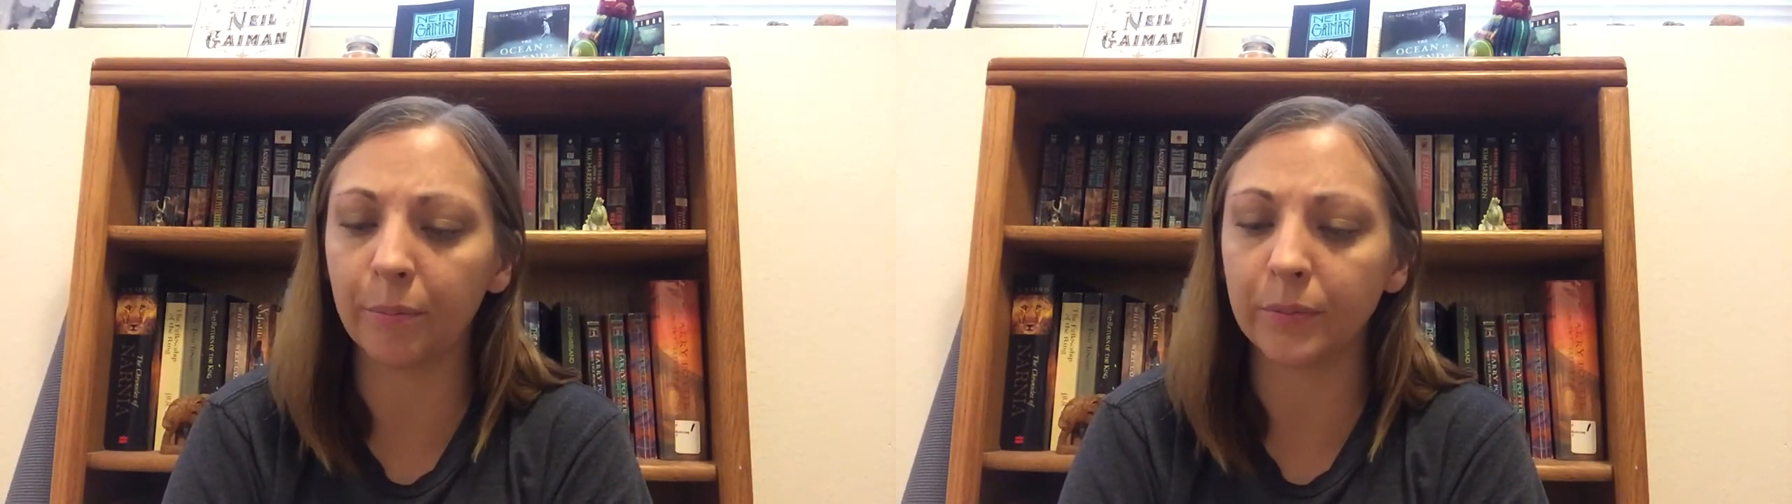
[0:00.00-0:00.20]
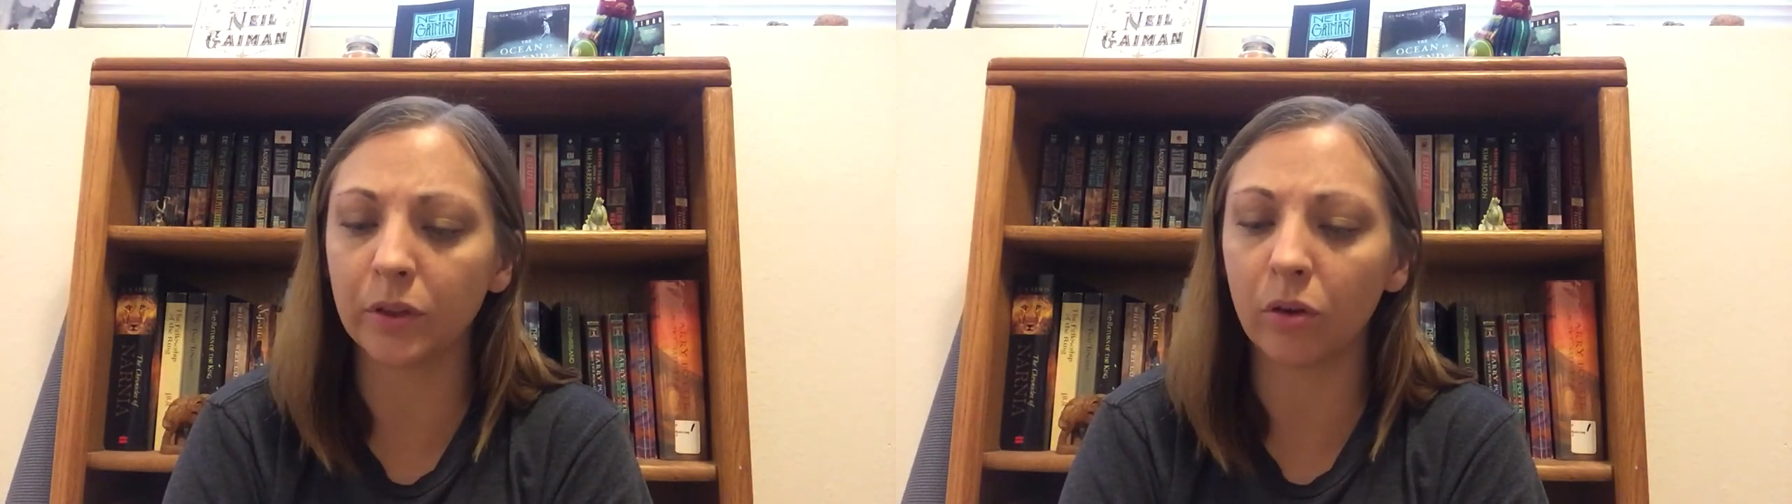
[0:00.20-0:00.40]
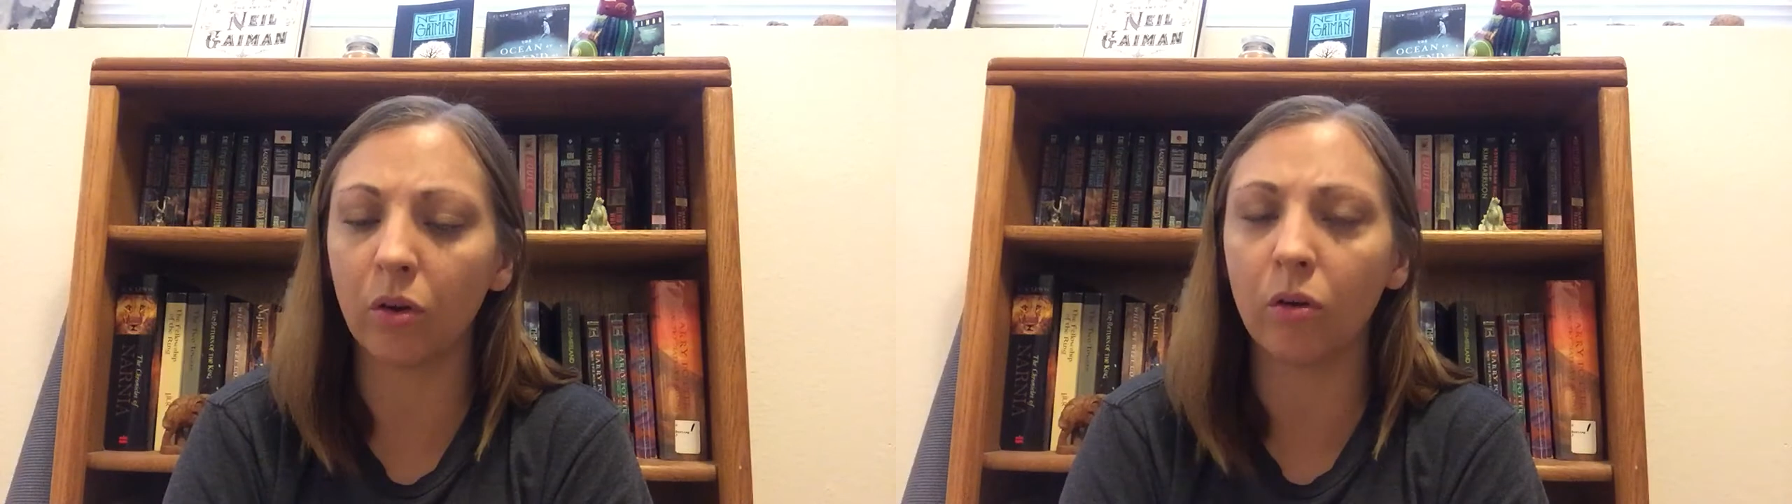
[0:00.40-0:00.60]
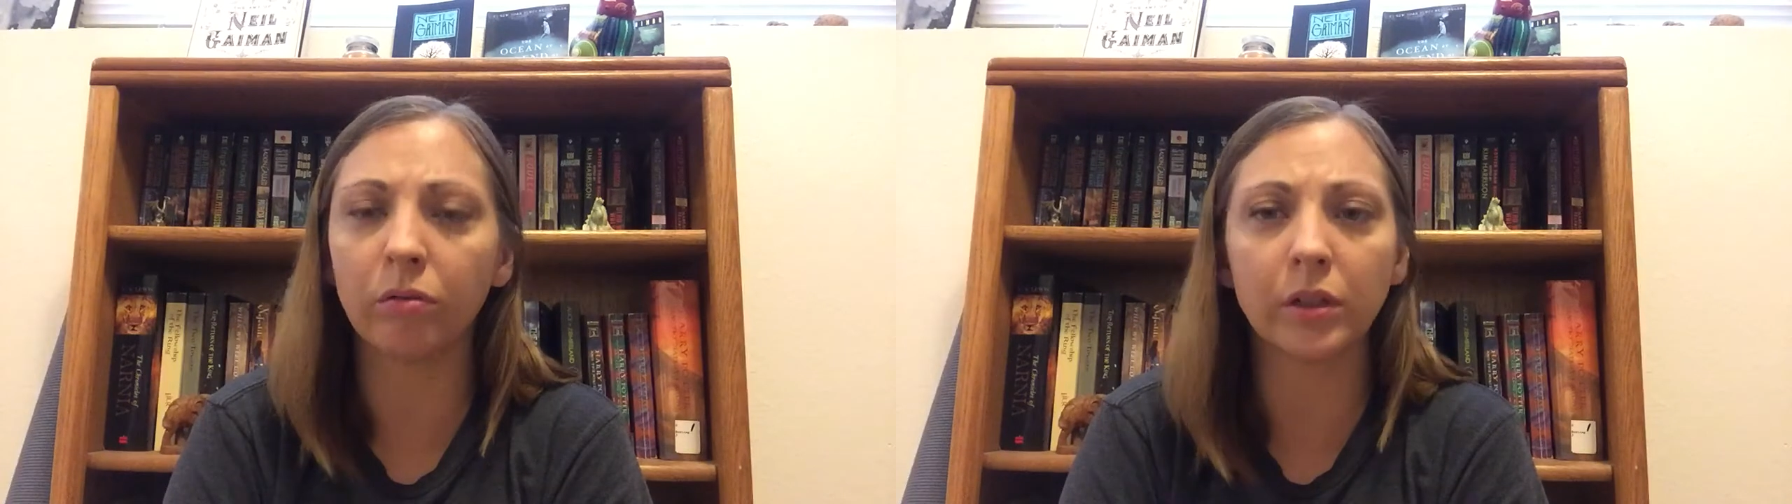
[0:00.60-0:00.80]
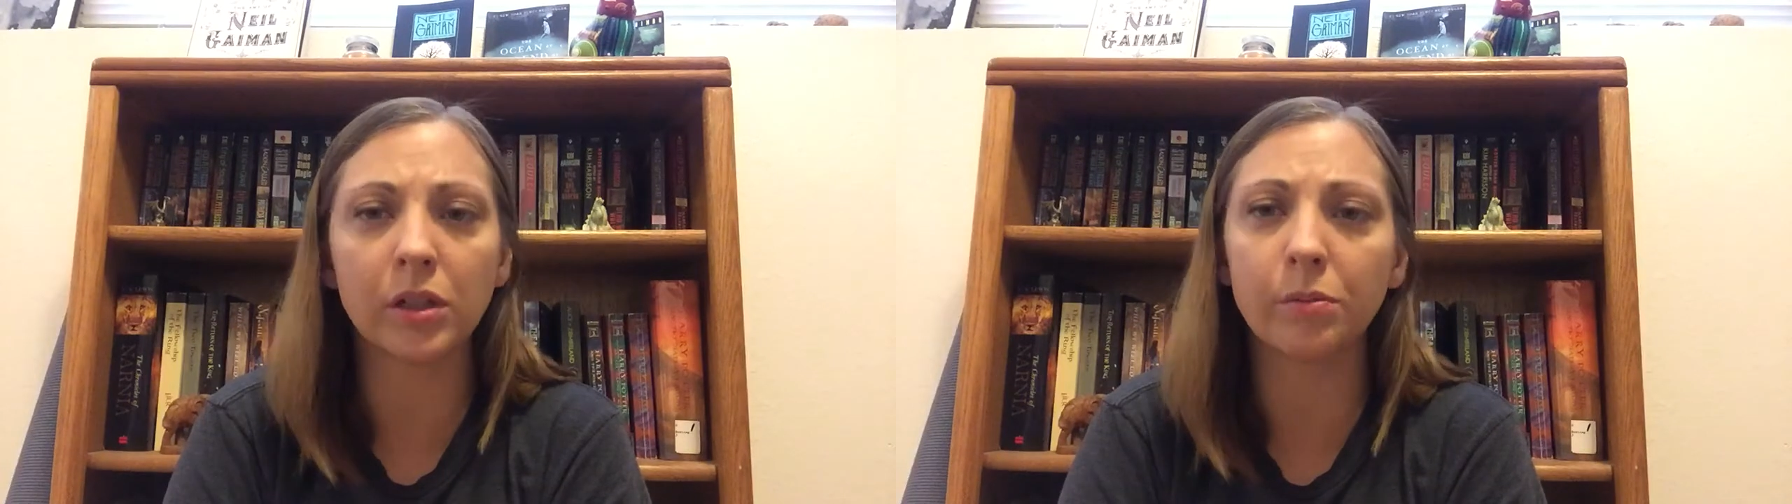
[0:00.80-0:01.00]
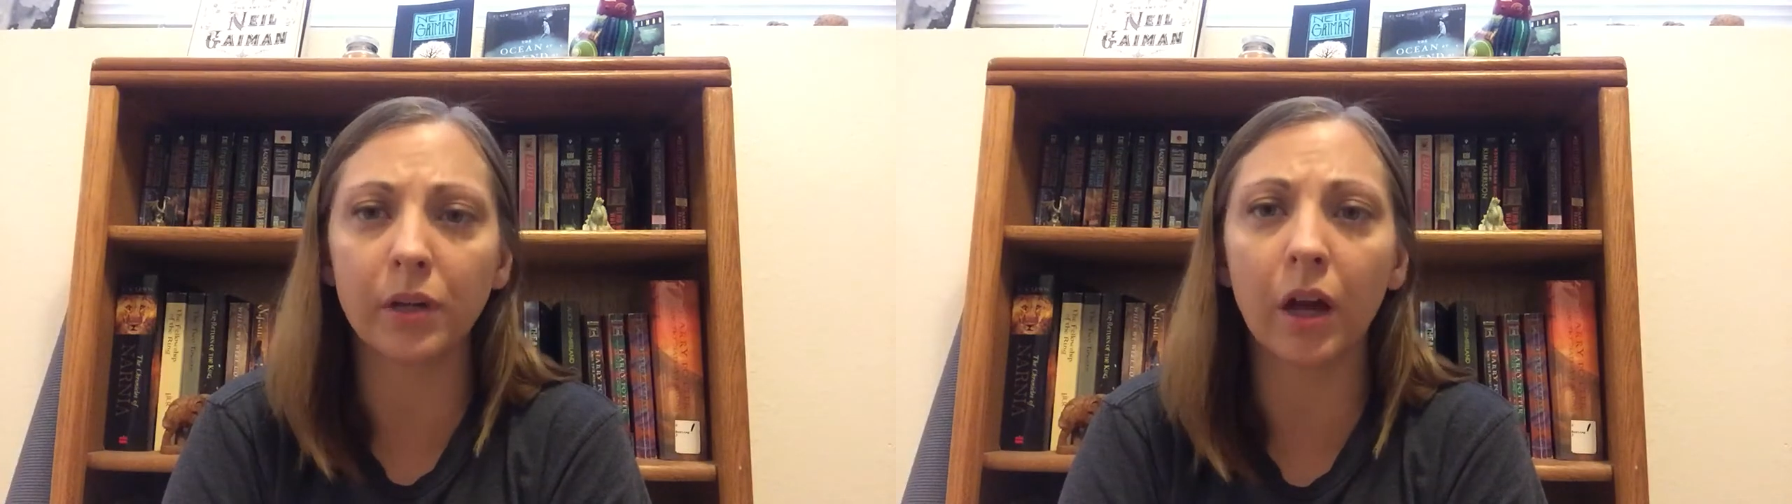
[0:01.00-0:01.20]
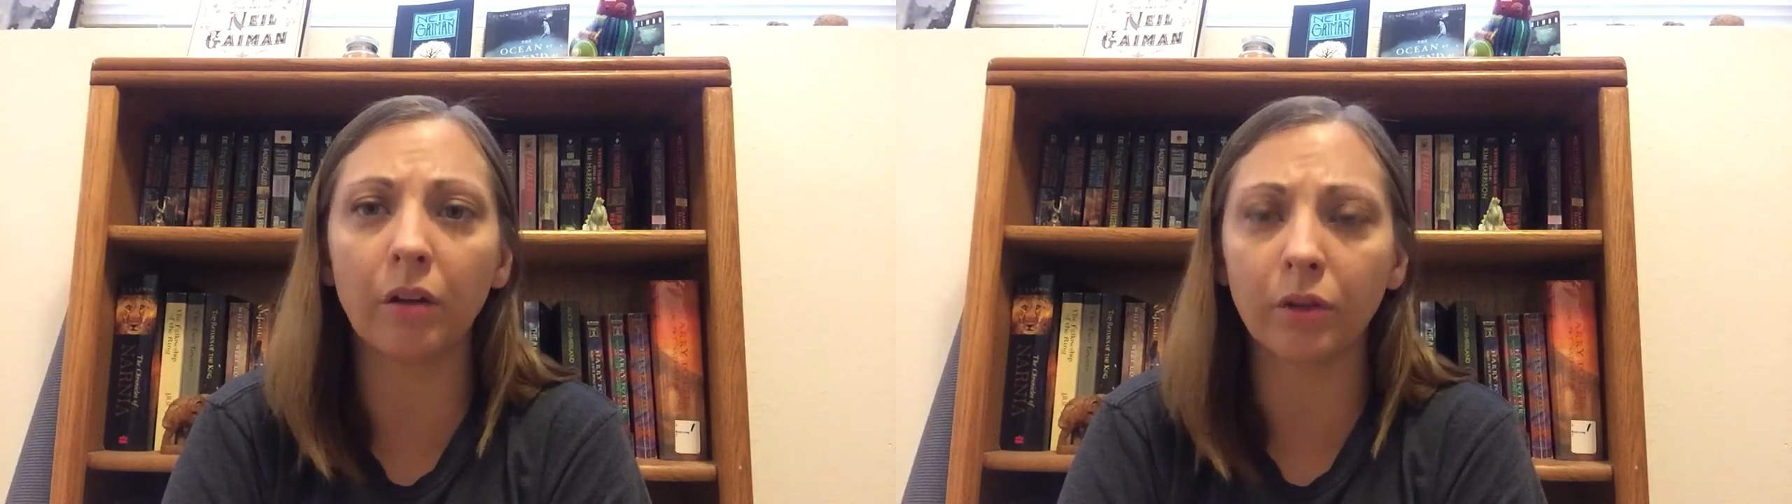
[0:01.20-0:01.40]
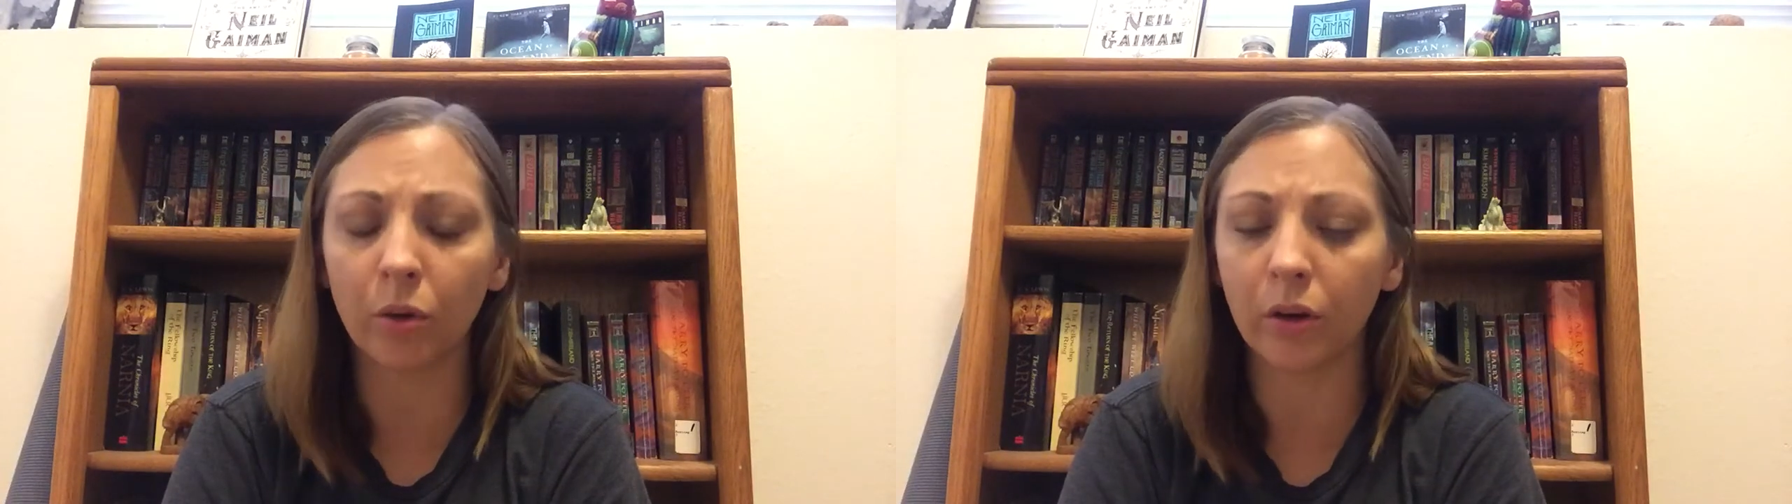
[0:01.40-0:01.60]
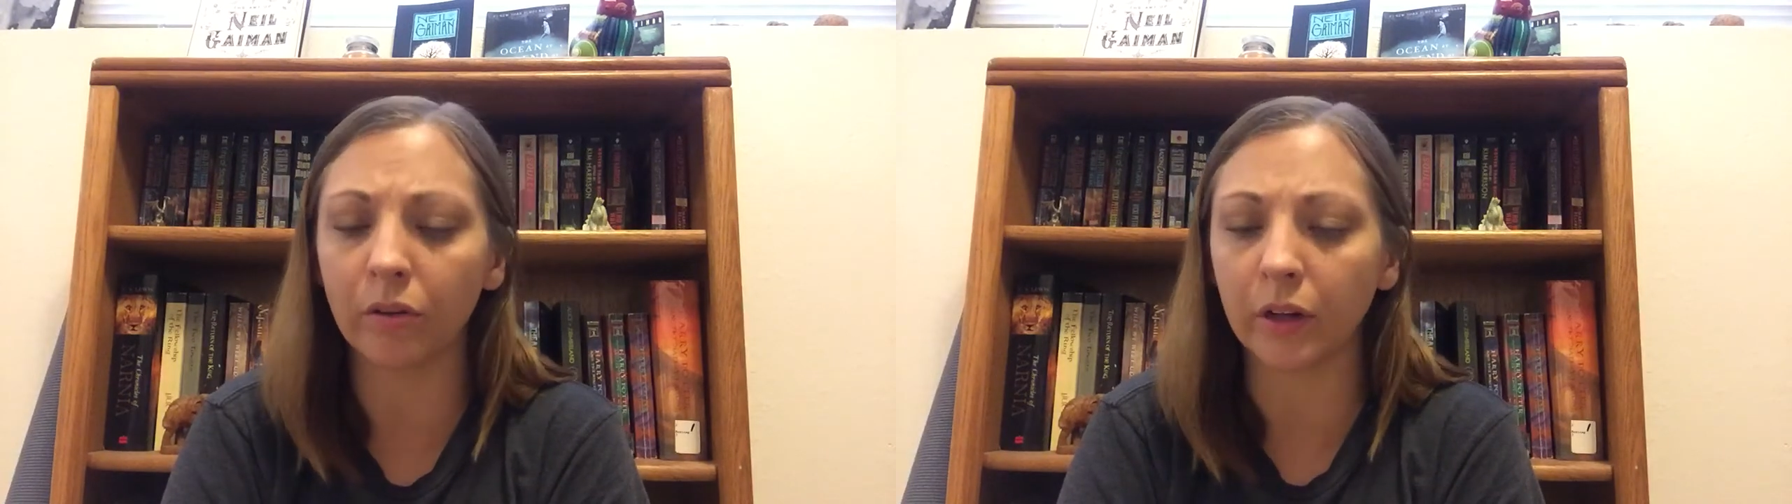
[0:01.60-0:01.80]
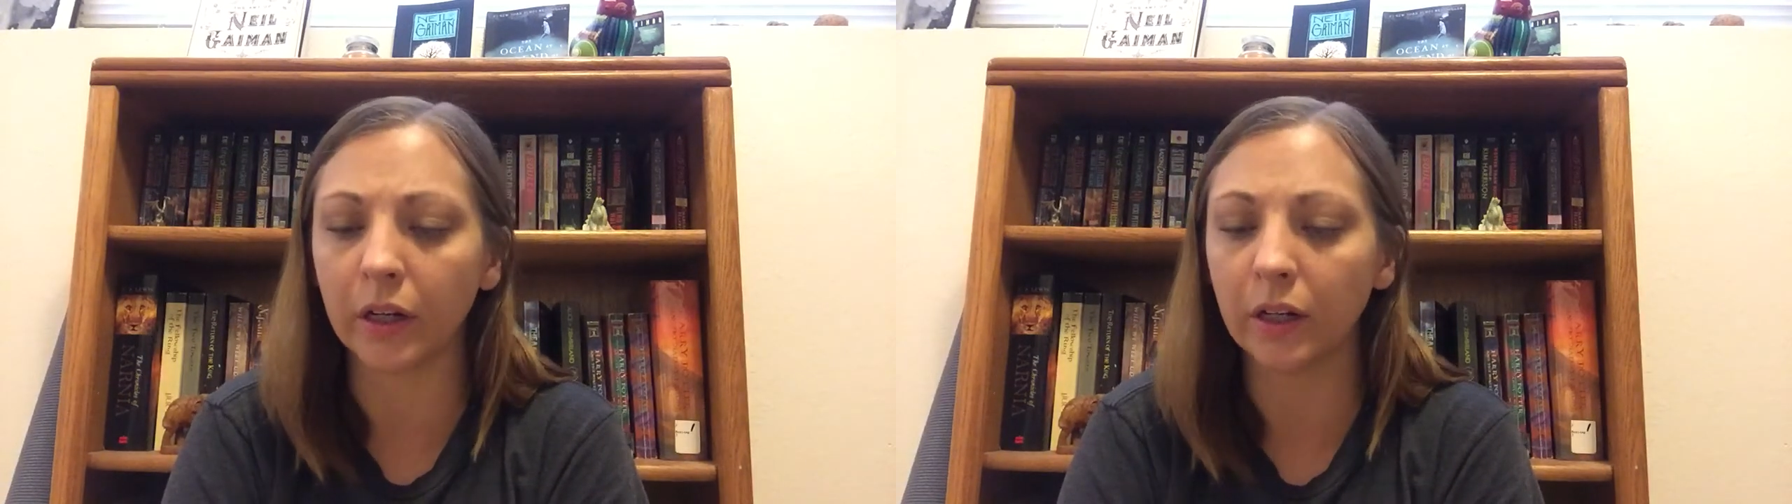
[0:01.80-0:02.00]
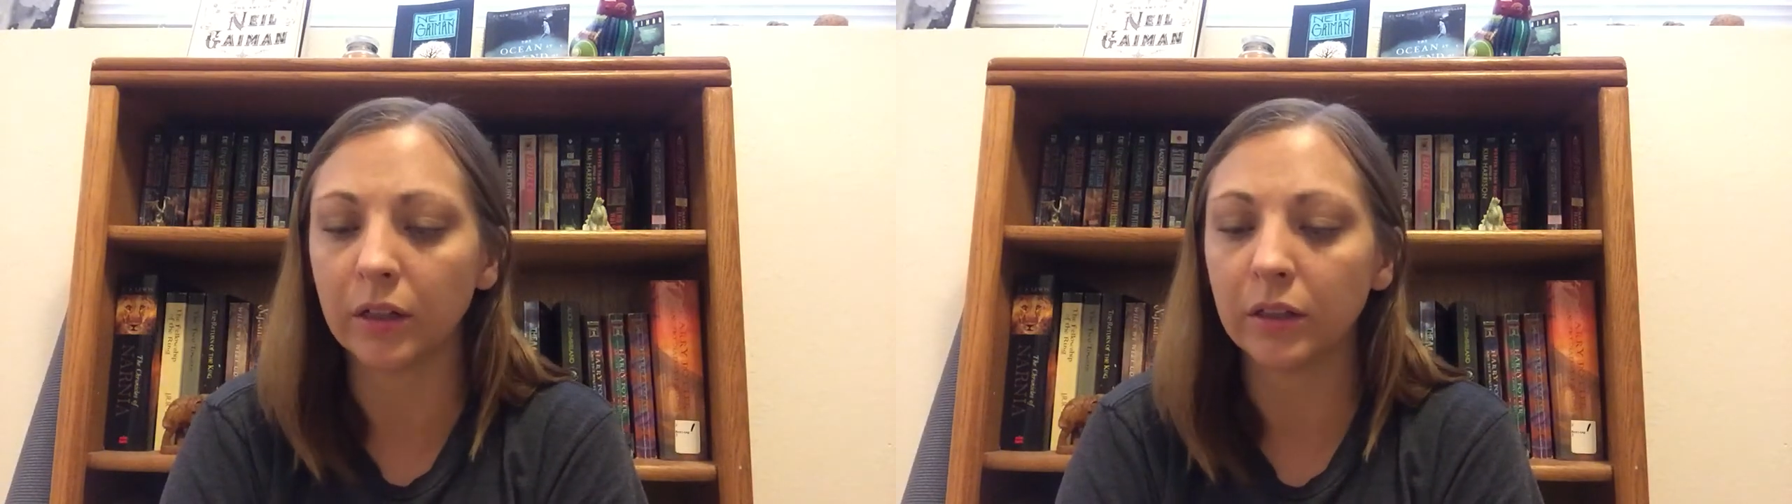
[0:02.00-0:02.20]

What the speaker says: so hopefully it should be kind of a quick read.